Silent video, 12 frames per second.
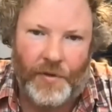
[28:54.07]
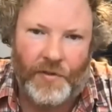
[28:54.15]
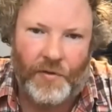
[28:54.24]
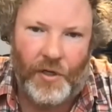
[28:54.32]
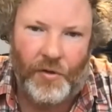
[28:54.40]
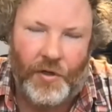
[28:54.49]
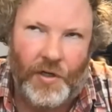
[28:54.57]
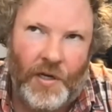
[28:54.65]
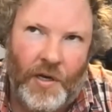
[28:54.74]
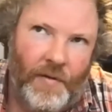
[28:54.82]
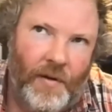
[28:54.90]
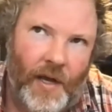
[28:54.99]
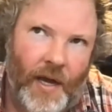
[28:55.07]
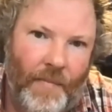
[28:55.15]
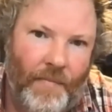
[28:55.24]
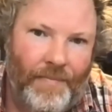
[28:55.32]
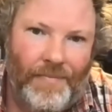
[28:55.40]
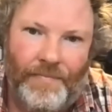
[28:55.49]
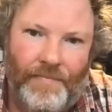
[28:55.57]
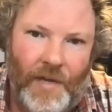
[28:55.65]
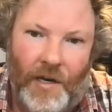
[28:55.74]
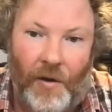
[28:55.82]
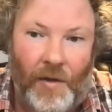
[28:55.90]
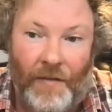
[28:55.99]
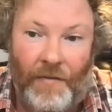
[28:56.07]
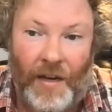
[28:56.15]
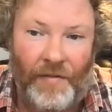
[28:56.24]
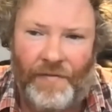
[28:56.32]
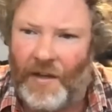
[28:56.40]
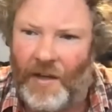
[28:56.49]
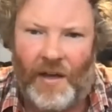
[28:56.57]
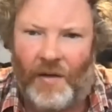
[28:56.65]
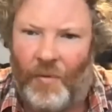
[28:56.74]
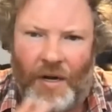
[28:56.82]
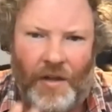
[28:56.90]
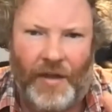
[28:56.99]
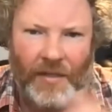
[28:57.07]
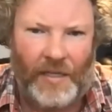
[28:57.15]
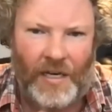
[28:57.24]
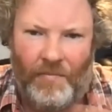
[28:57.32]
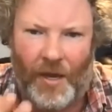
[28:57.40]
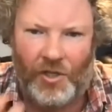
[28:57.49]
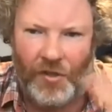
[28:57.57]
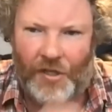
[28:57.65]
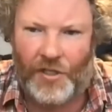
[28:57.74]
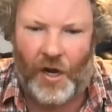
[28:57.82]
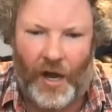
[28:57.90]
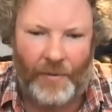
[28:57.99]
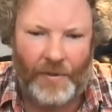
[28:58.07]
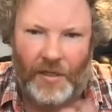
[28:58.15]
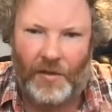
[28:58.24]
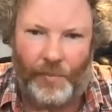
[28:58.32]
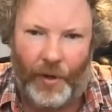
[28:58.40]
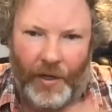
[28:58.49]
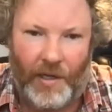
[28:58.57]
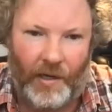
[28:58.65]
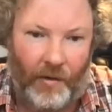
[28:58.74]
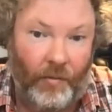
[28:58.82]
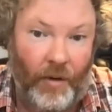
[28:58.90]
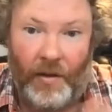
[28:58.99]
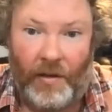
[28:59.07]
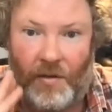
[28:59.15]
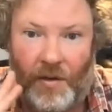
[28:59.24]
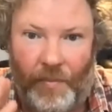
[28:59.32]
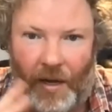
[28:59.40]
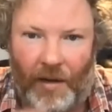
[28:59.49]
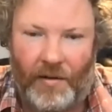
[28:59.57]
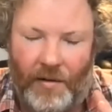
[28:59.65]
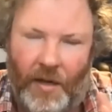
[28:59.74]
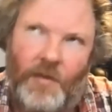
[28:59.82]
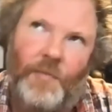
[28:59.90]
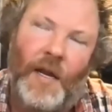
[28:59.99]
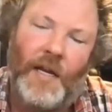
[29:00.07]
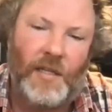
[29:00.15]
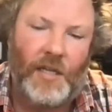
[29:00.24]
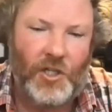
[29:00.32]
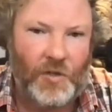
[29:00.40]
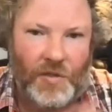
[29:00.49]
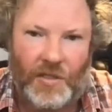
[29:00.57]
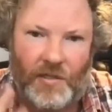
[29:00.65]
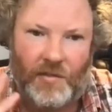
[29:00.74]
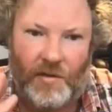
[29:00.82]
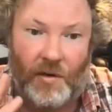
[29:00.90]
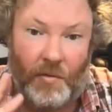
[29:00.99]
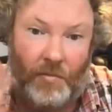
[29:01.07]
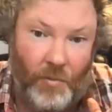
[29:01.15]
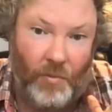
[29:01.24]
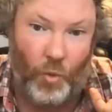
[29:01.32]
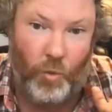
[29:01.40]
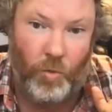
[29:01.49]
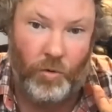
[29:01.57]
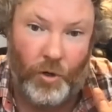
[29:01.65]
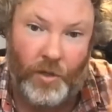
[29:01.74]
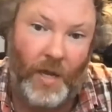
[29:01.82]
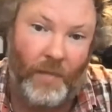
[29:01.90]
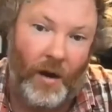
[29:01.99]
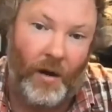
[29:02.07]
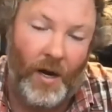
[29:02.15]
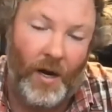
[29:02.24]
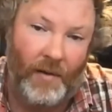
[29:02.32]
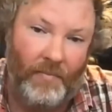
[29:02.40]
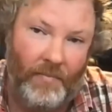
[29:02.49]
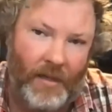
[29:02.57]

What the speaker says: So you could, you know, even if one of the things I didn't mention at the top, it's in the book, you know, one of the issues is, you know, could they marry?